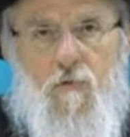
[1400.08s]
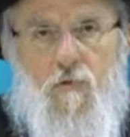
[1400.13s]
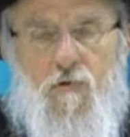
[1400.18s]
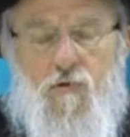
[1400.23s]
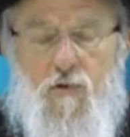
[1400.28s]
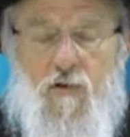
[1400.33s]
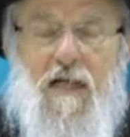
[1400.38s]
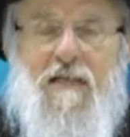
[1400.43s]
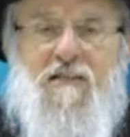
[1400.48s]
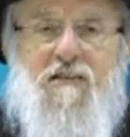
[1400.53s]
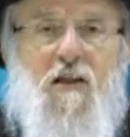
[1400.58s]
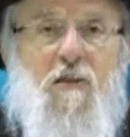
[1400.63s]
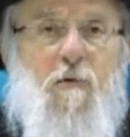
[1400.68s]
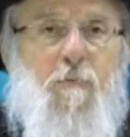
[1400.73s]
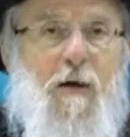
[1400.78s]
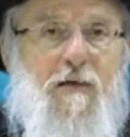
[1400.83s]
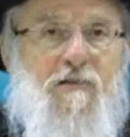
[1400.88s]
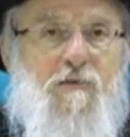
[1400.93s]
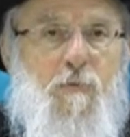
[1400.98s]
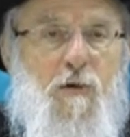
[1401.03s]
So that's another
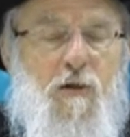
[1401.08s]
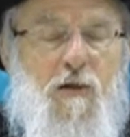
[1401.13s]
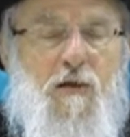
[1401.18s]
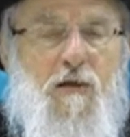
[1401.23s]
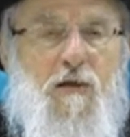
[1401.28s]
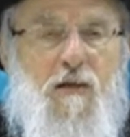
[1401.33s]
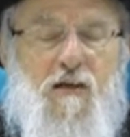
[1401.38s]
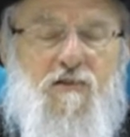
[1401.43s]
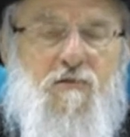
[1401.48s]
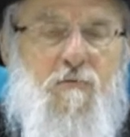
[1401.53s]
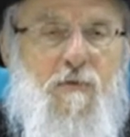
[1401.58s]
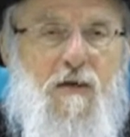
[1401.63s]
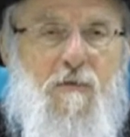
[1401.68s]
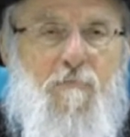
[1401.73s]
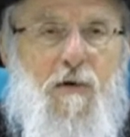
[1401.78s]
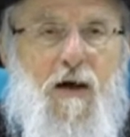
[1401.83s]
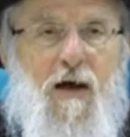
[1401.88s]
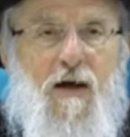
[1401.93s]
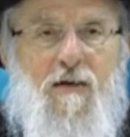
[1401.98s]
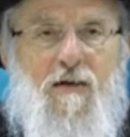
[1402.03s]
possibility. He doesn't mean
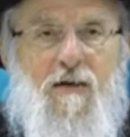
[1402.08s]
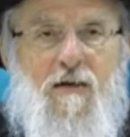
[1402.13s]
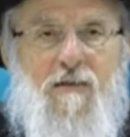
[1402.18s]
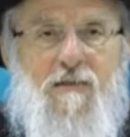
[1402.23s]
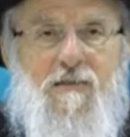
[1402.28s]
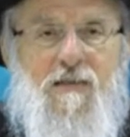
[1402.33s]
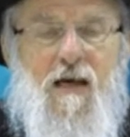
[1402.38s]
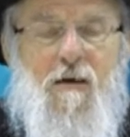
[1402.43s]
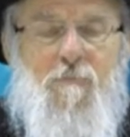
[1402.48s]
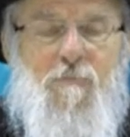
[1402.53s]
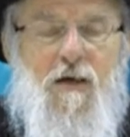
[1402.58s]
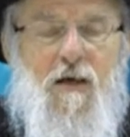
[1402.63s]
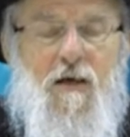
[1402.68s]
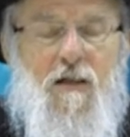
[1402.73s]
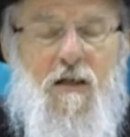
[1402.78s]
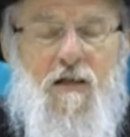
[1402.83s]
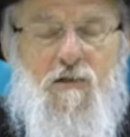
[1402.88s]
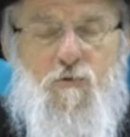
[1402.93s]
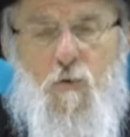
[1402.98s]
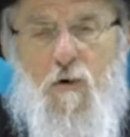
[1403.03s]
by
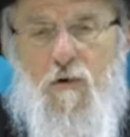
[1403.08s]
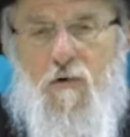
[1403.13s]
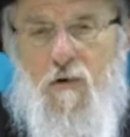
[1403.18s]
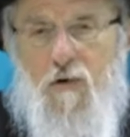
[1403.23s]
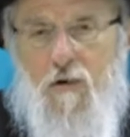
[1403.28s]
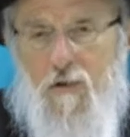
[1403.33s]
T-A-B-L-S what?